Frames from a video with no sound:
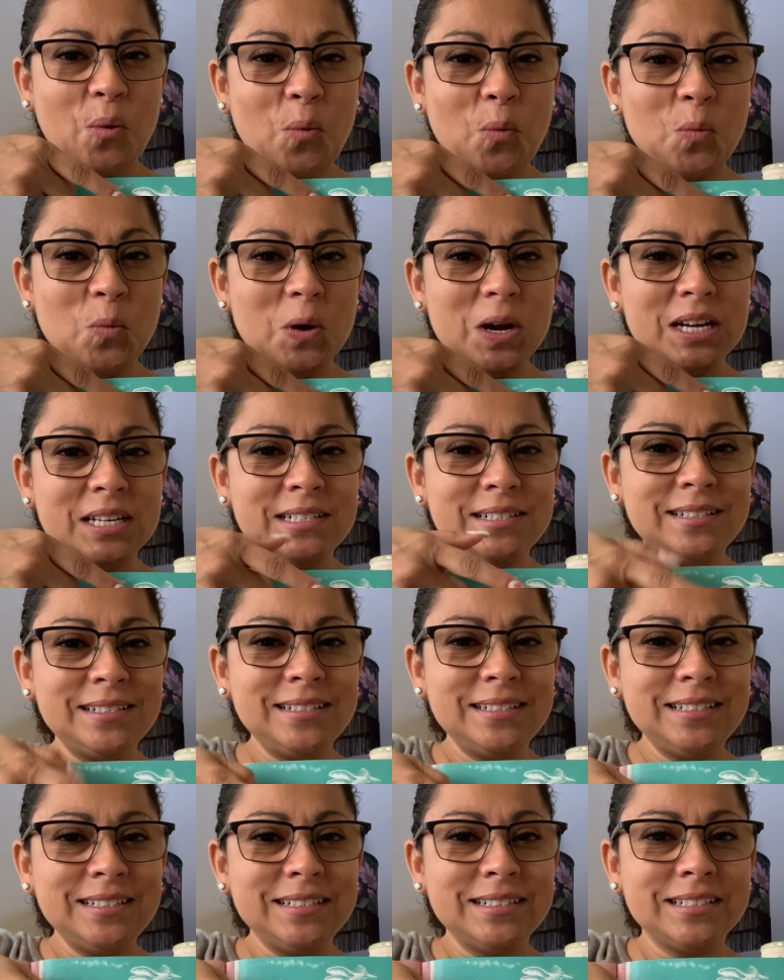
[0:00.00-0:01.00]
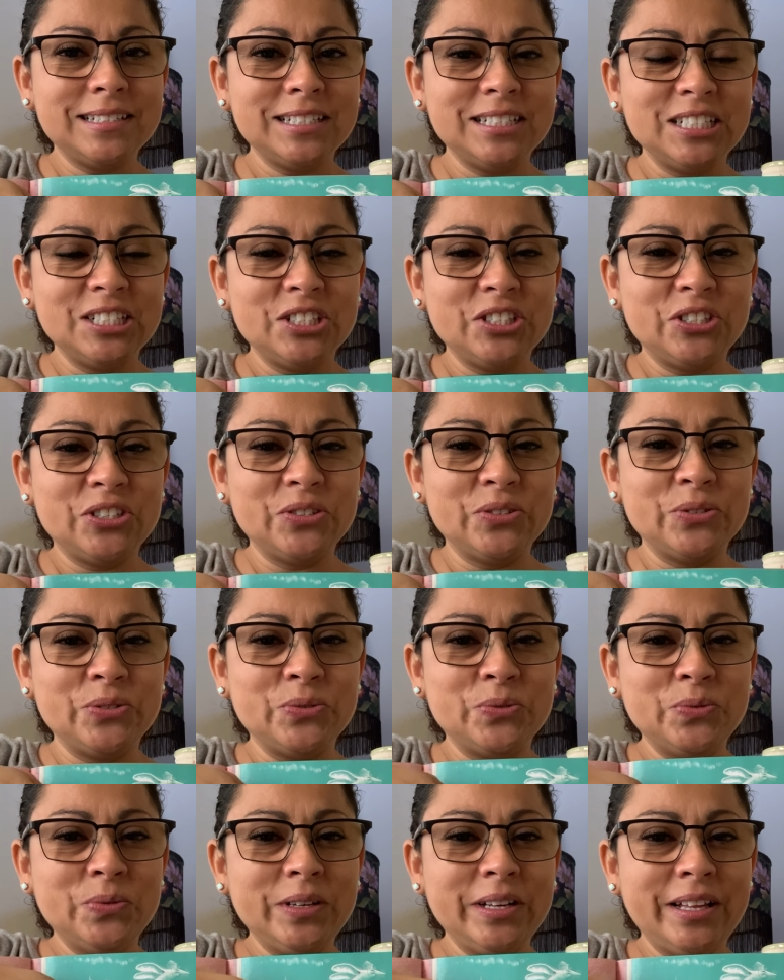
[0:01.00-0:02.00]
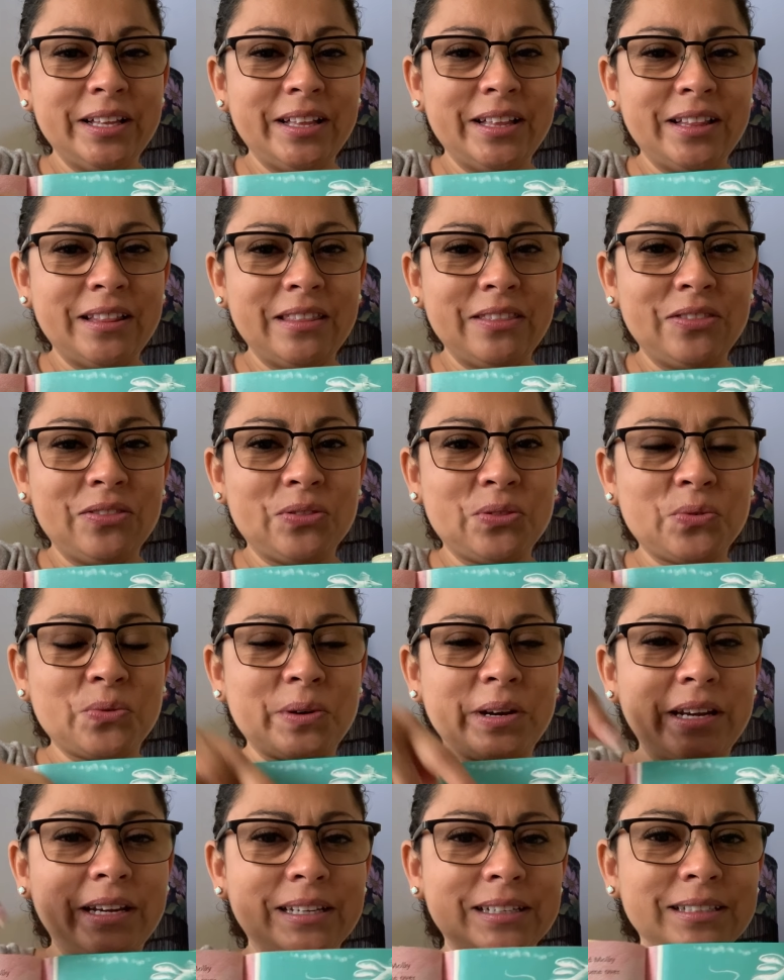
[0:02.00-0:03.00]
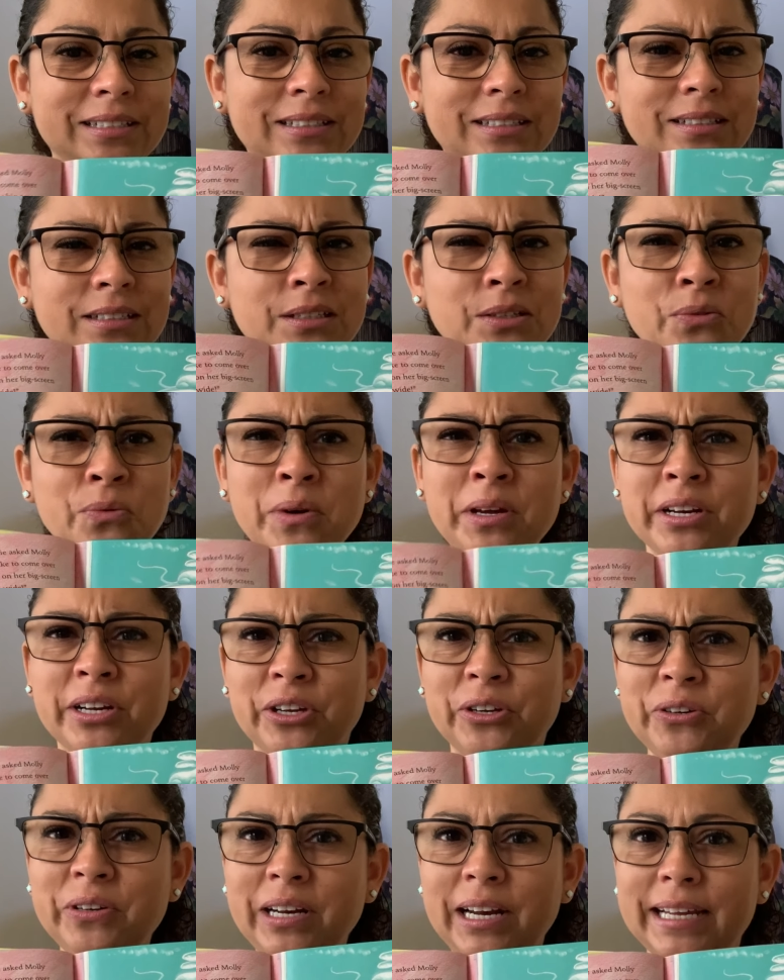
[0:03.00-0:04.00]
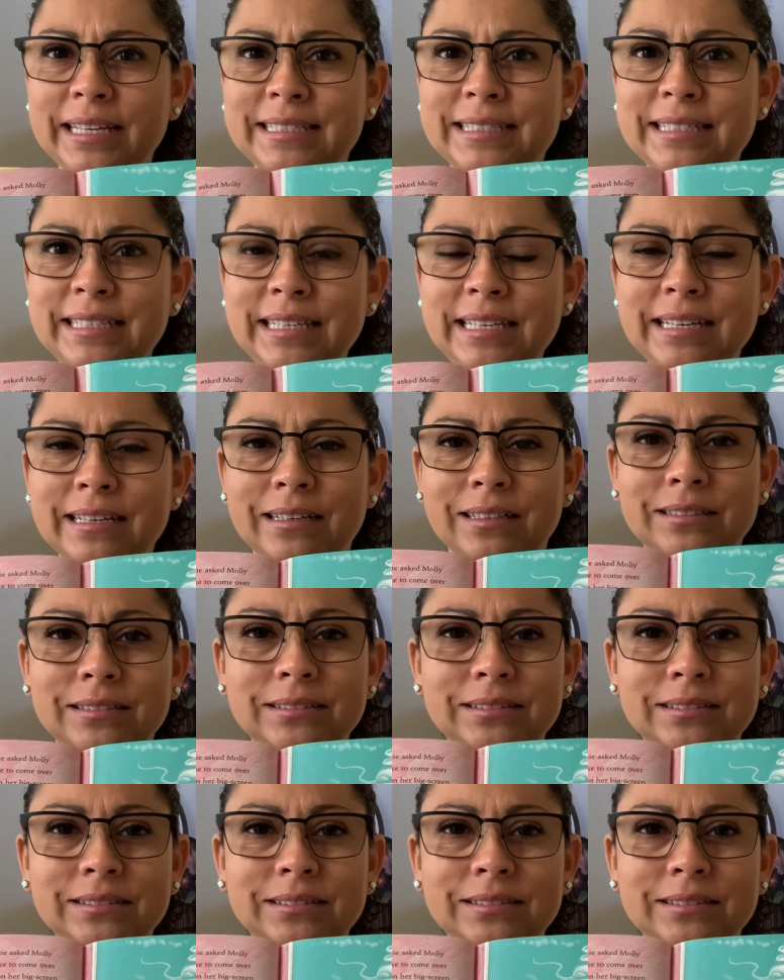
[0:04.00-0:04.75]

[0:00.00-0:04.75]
1, 2, 3. What a good idea.